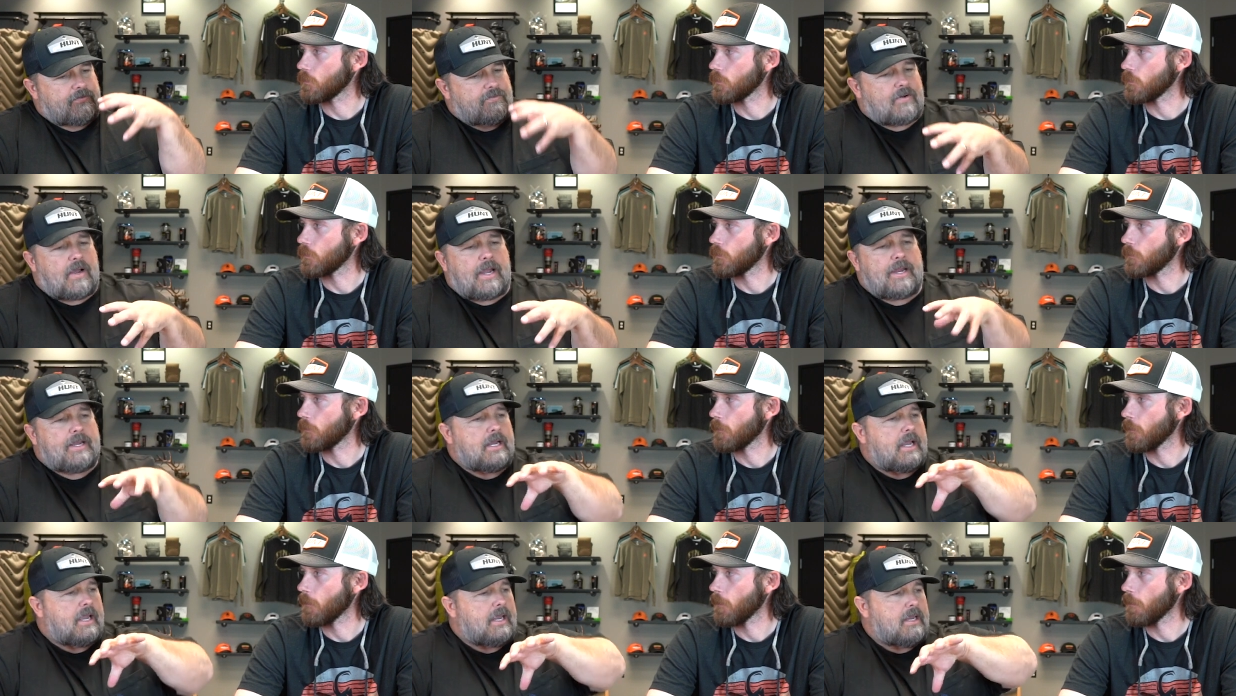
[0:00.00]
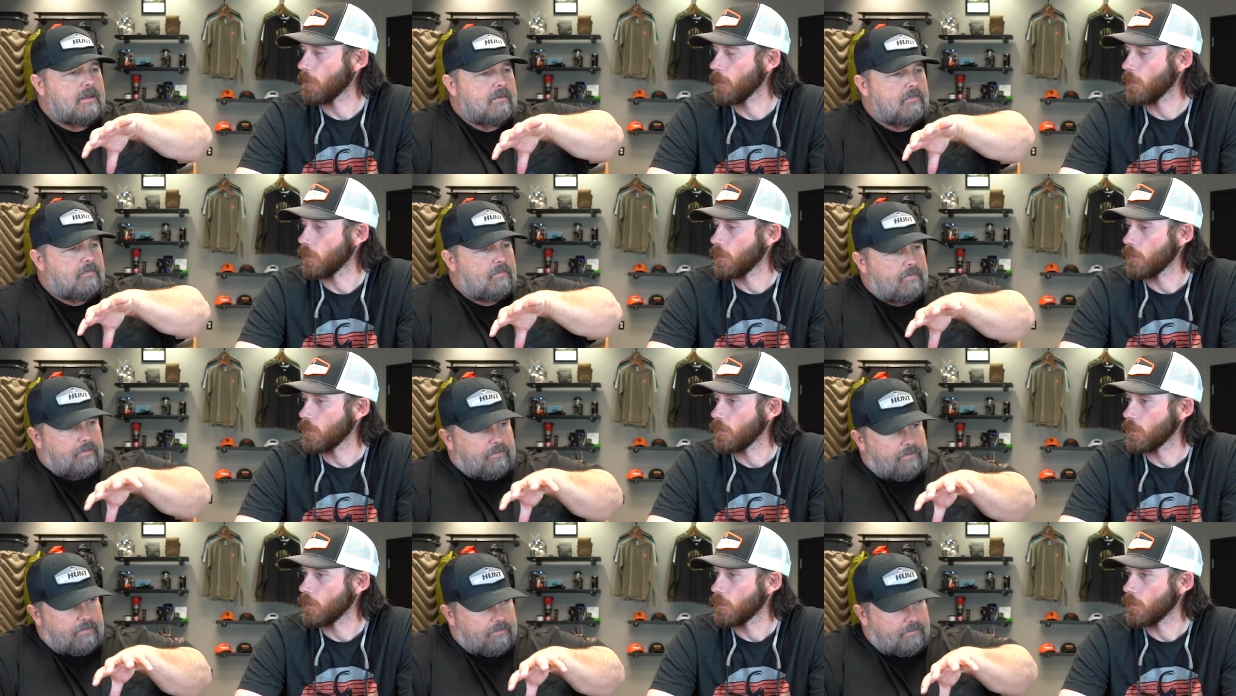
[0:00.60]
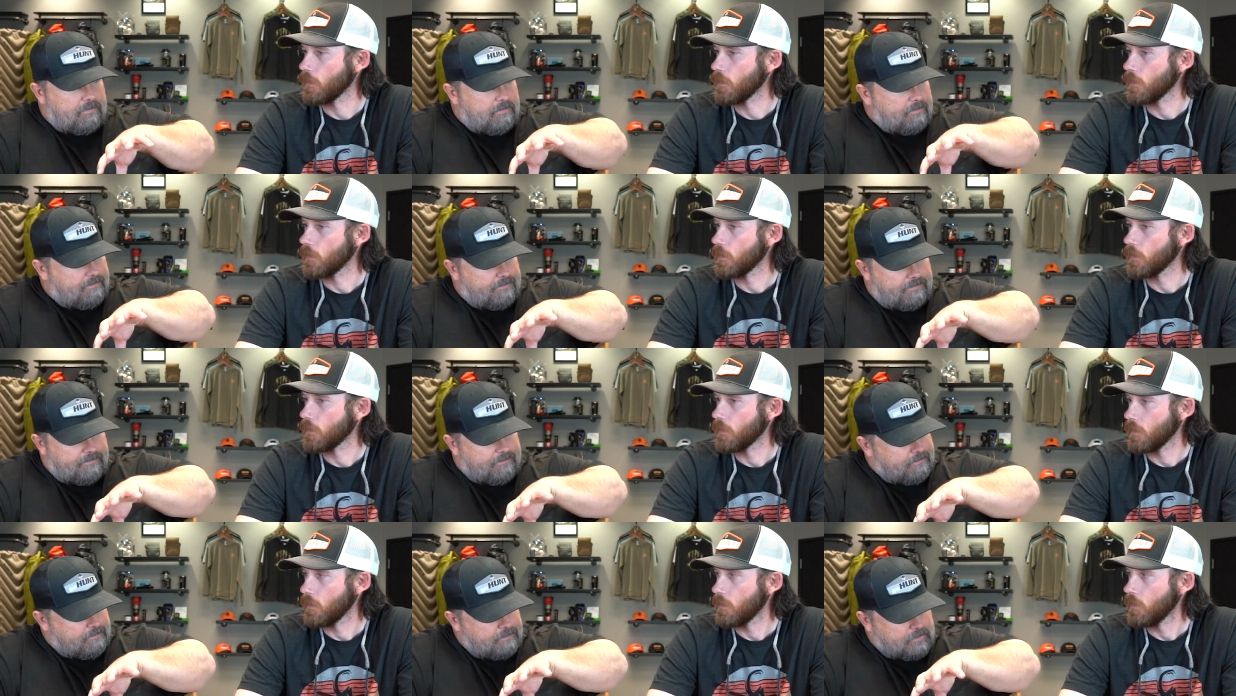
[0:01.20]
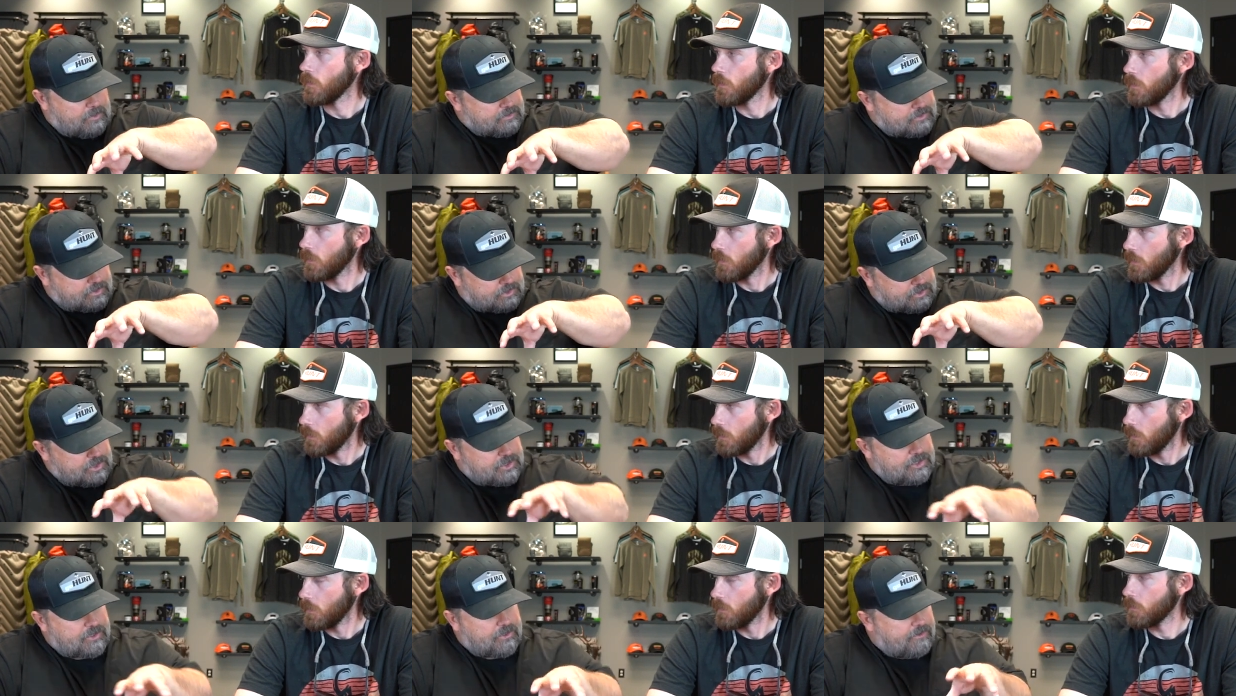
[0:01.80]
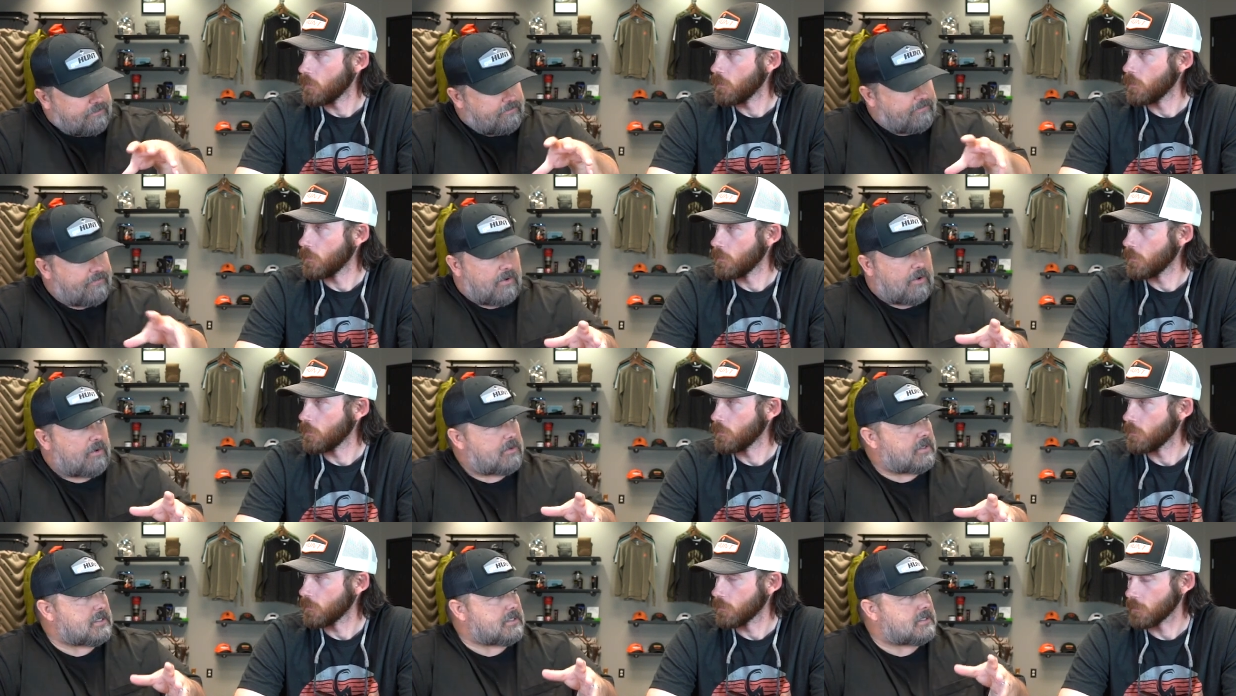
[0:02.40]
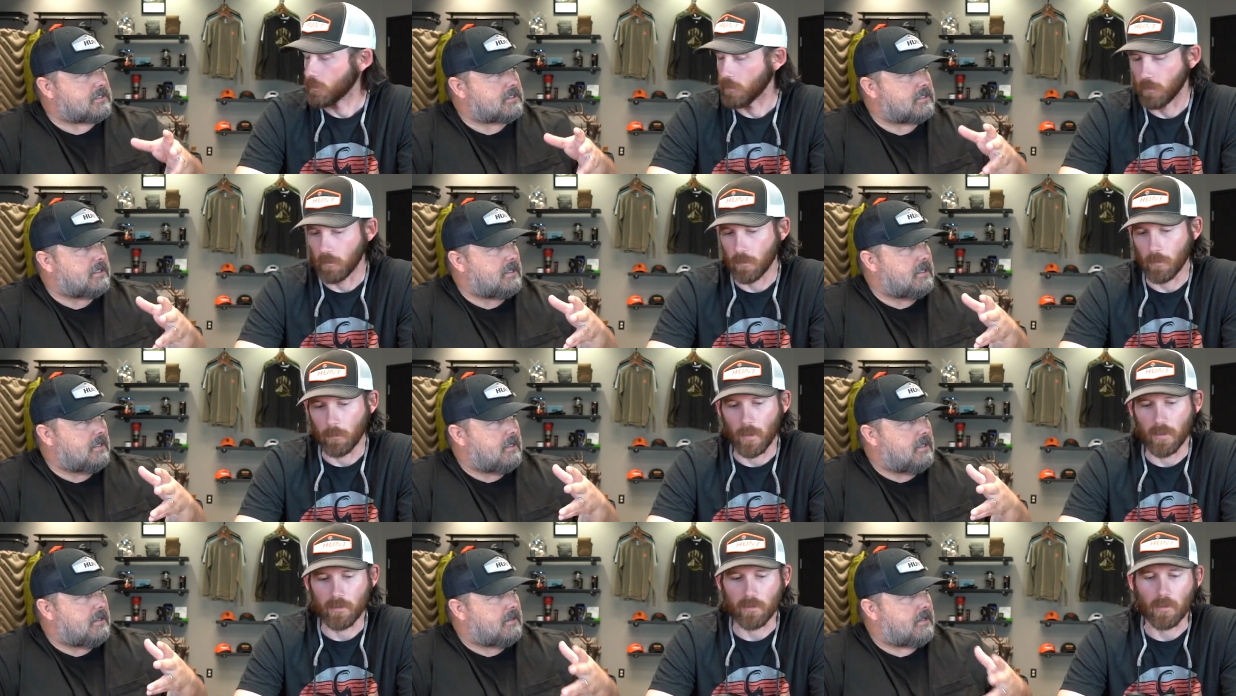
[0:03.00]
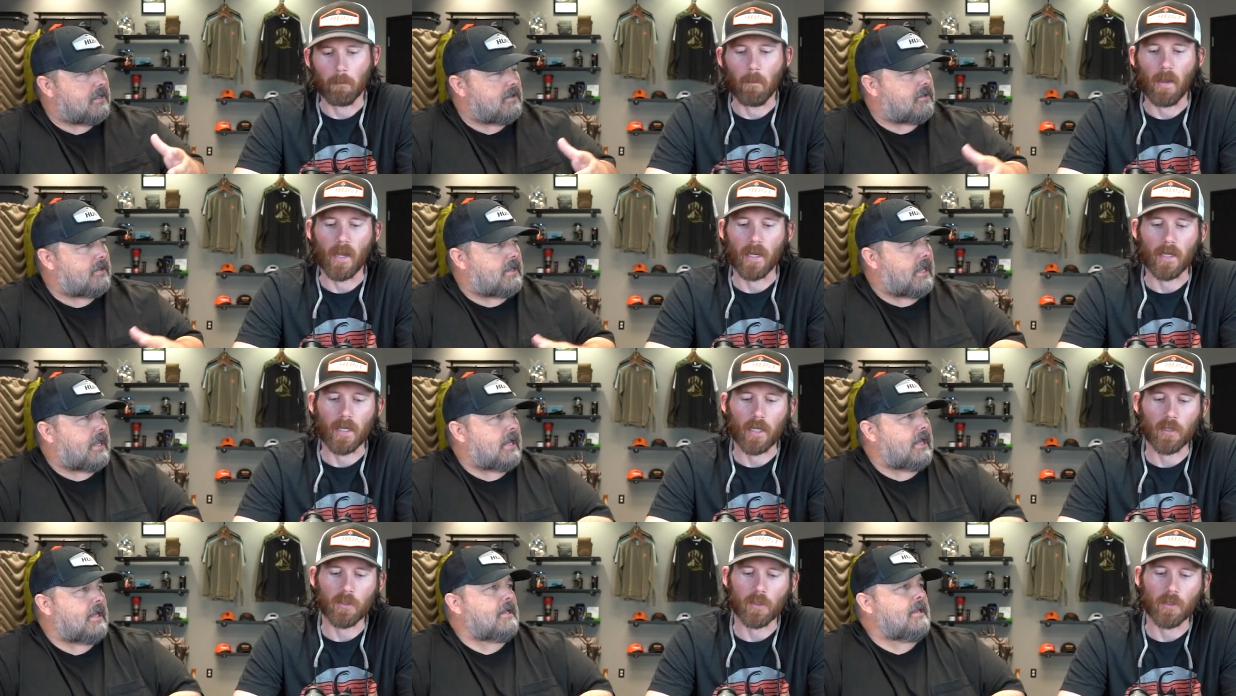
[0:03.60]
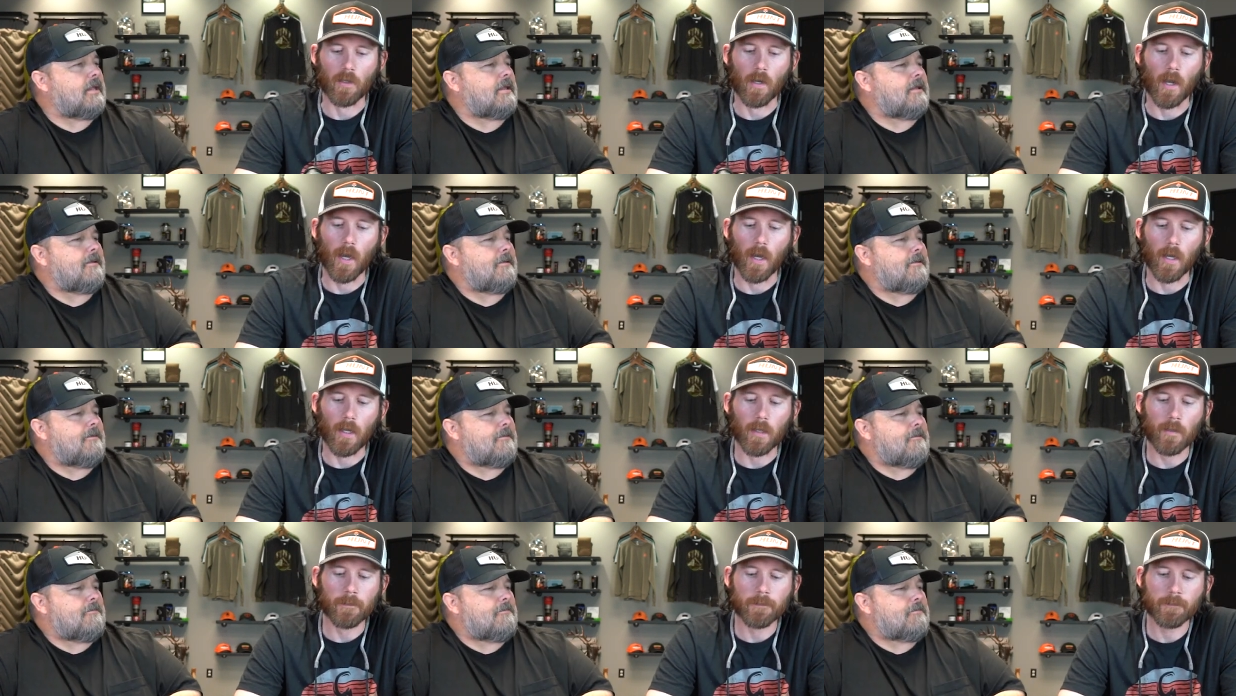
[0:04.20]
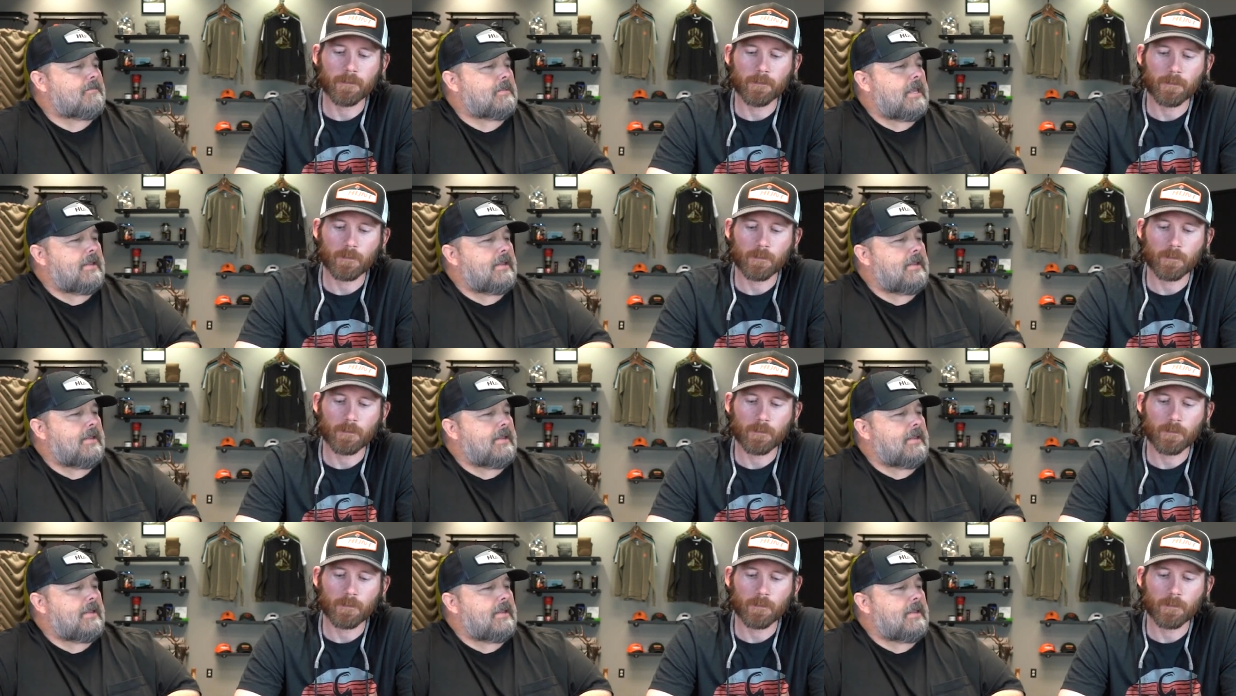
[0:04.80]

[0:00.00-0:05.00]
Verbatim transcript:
Speaker 1: finite, most assured focus. You're basically you mating it to your eye.